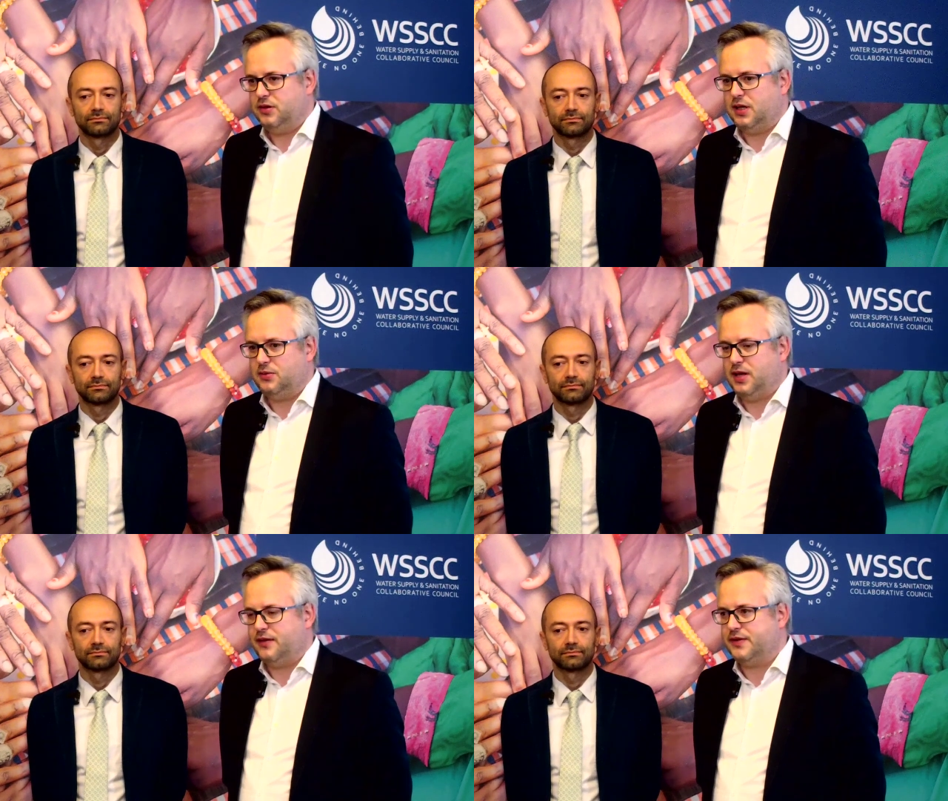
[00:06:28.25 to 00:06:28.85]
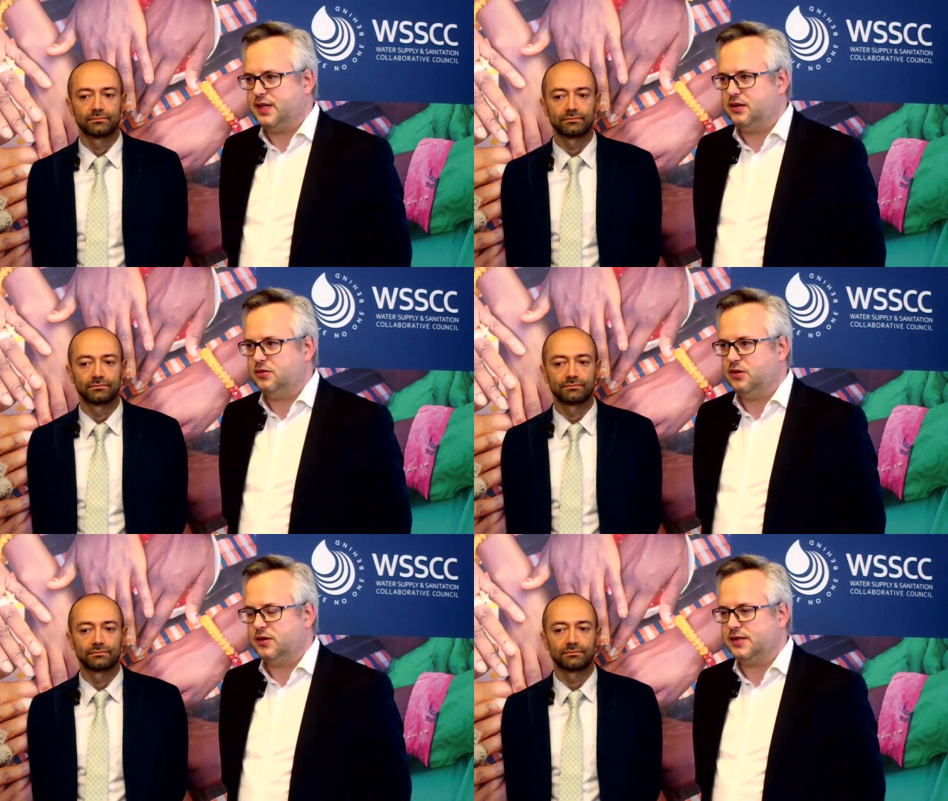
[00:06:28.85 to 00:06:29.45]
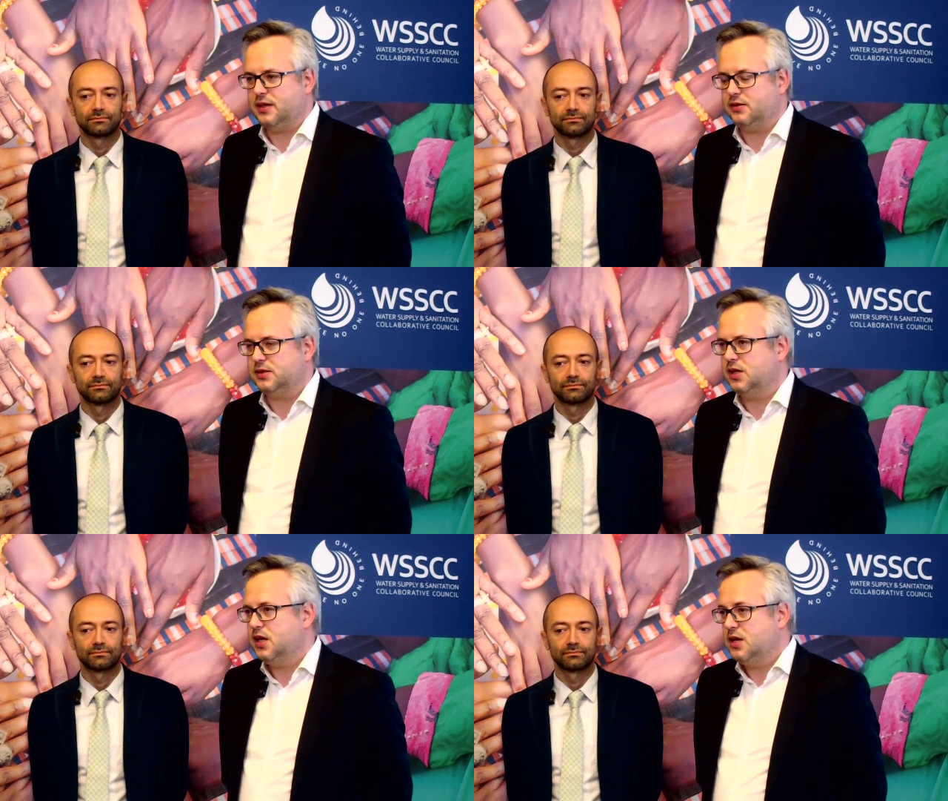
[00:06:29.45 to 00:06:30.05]
Speaker 1: that we have set to
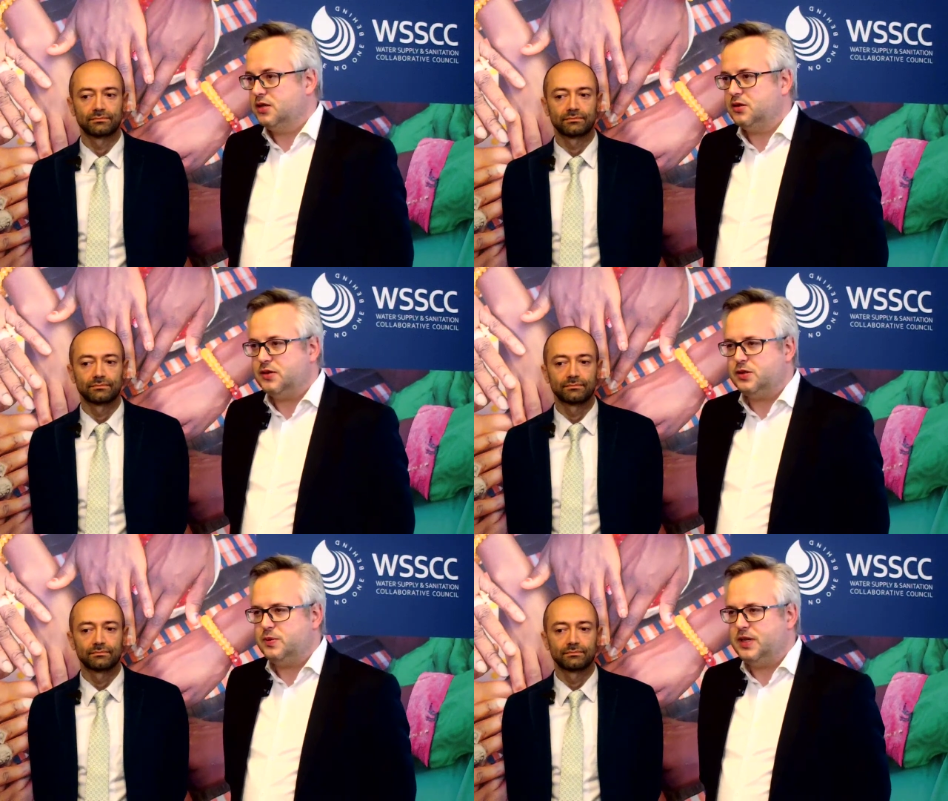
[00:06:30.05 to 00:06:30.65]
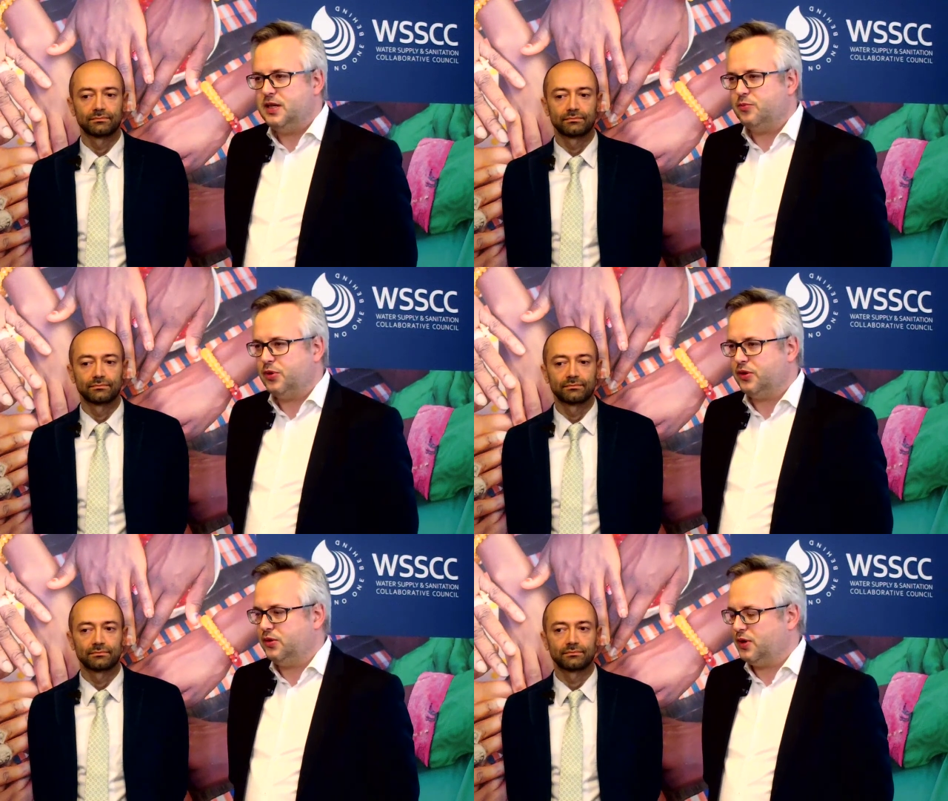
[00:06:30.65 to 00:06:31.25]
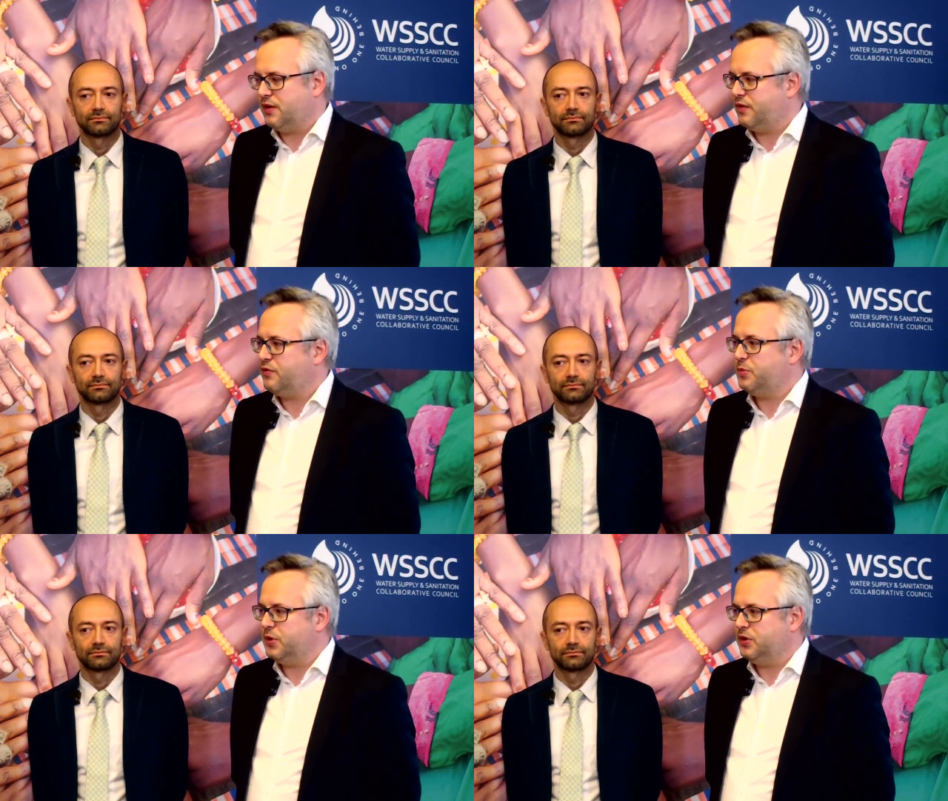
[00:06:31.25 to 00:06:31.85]
ourselves. So it's really important to have
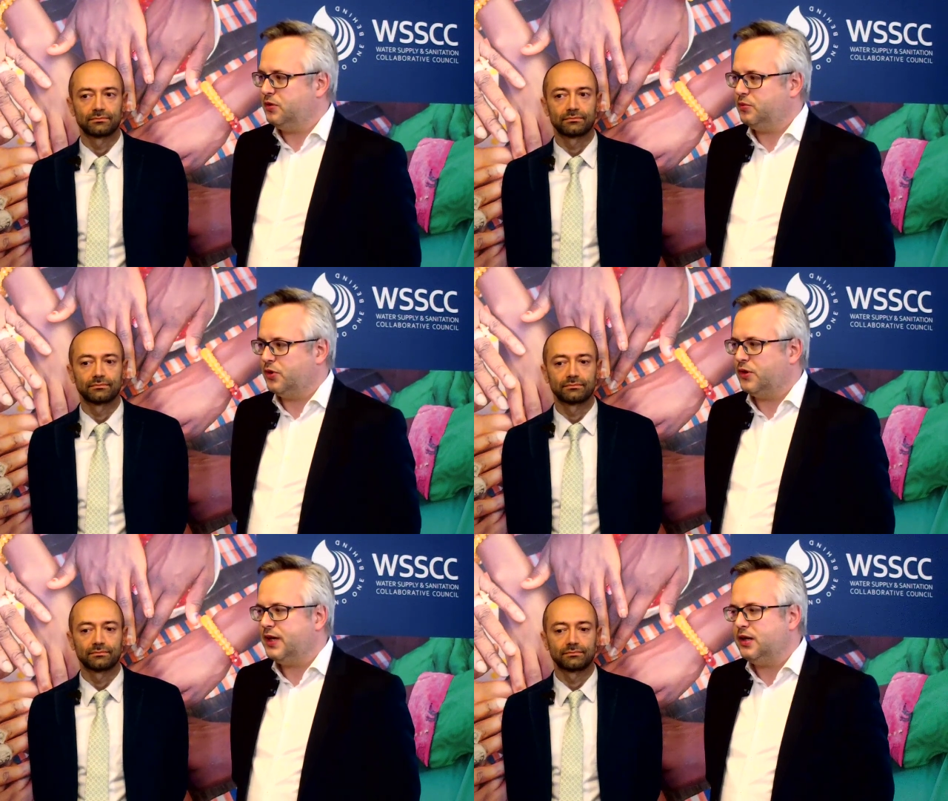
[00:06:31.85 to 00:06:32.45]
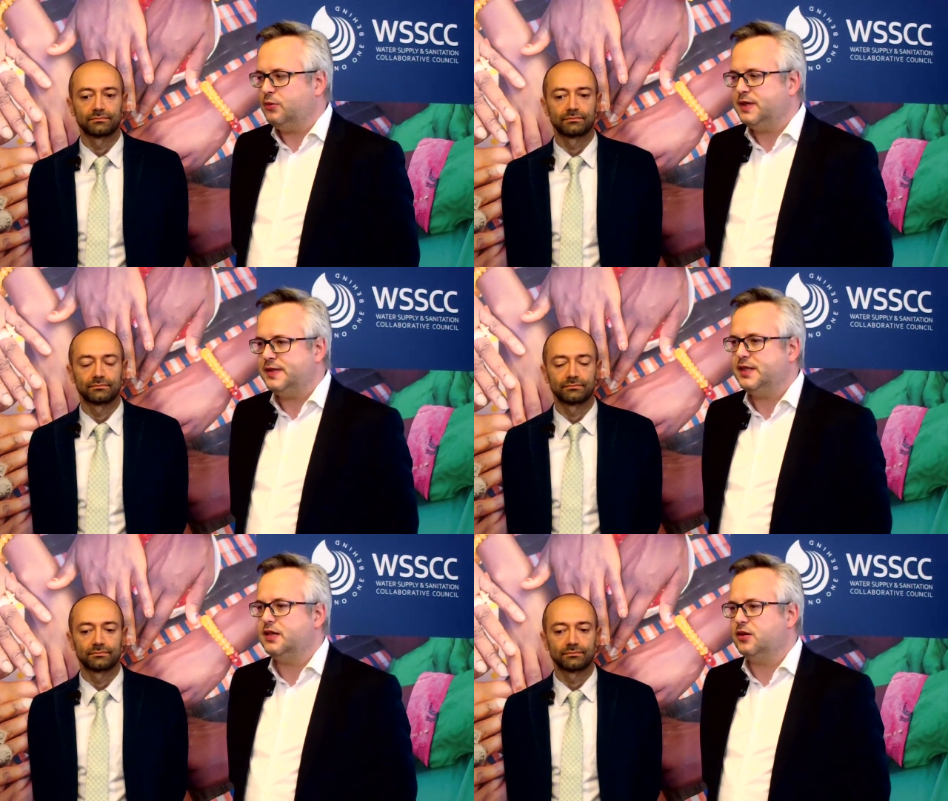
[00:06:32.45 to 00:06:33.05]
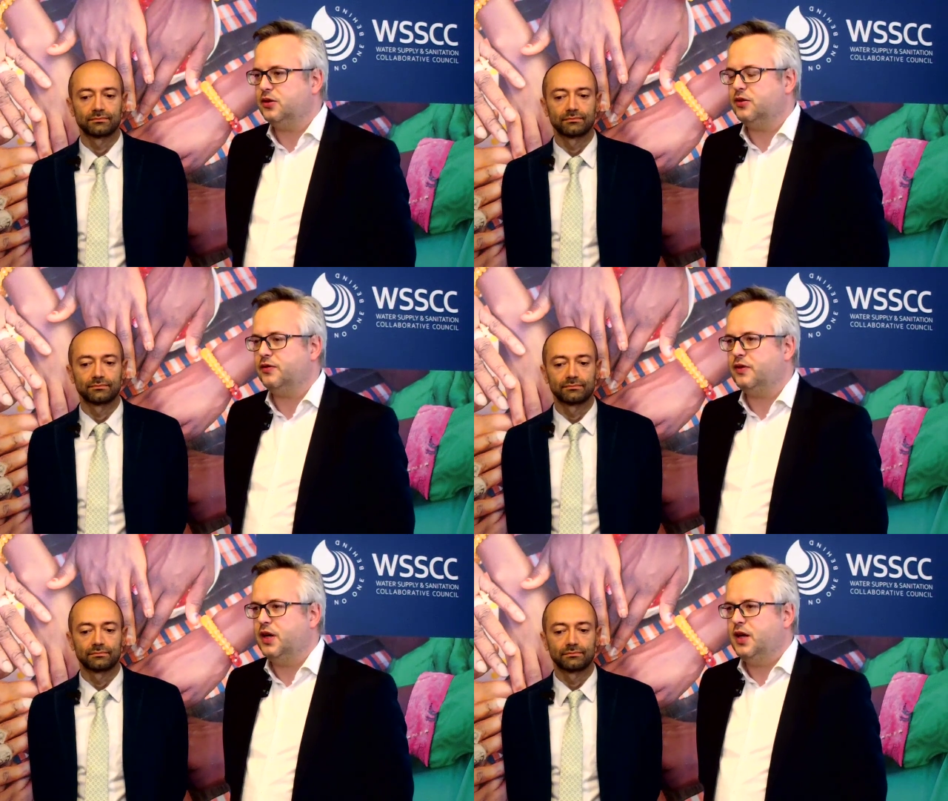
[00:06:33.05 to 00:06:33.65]
everybody on board, and we see a lot of
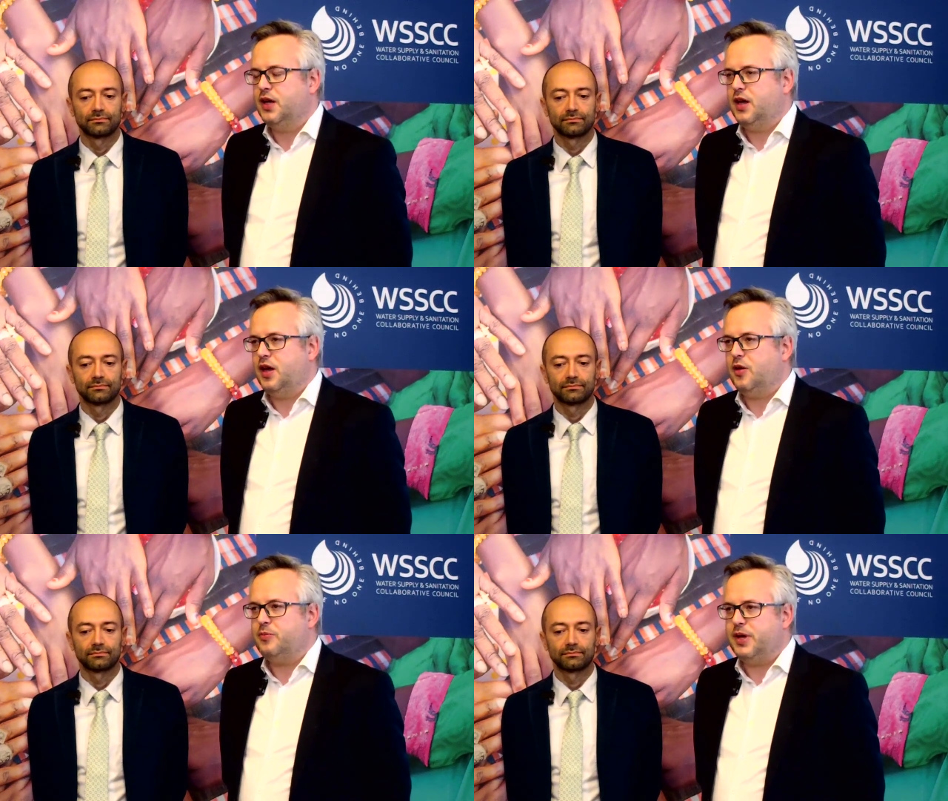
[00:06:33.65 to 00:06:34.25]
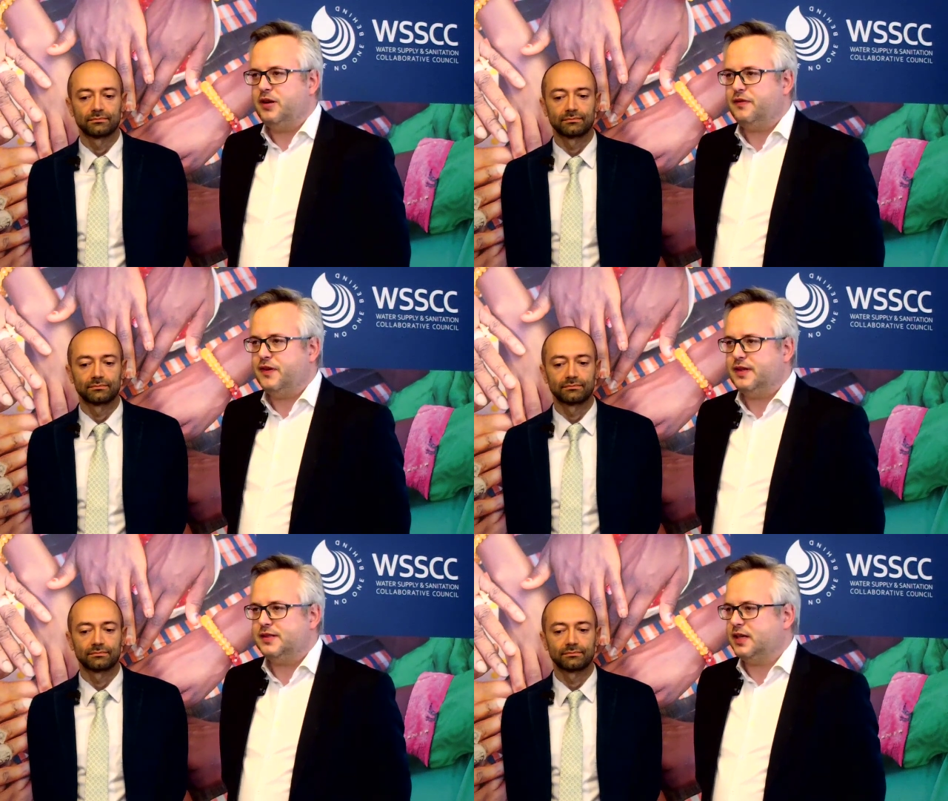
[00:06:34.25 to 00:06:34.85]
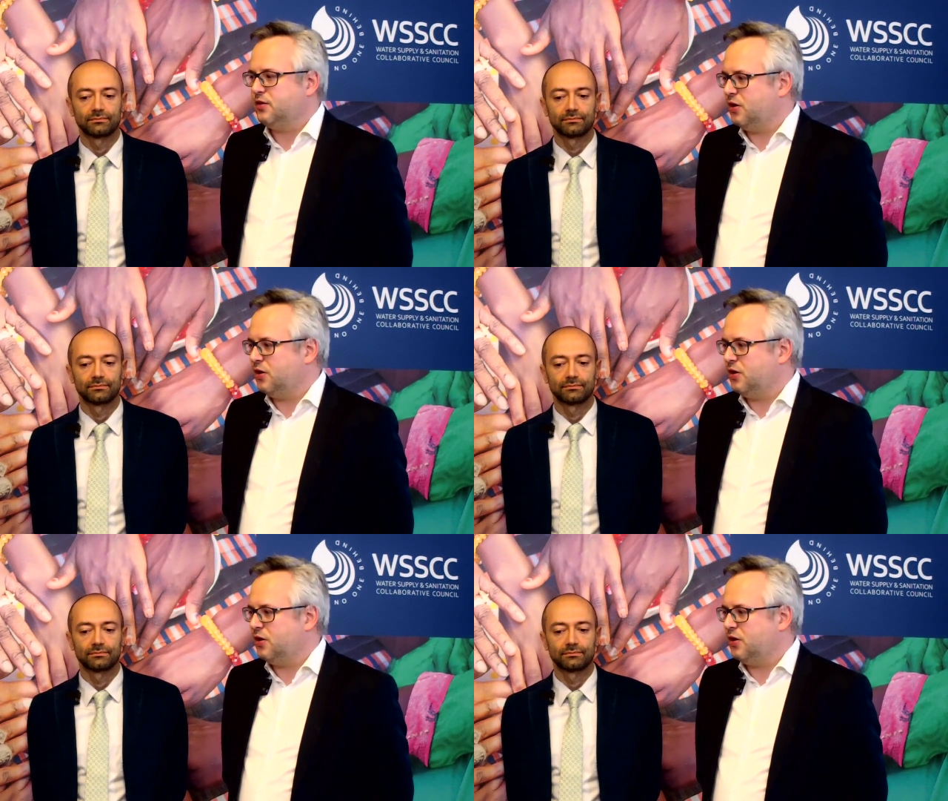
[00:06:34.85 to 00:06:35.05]
uh, benefits and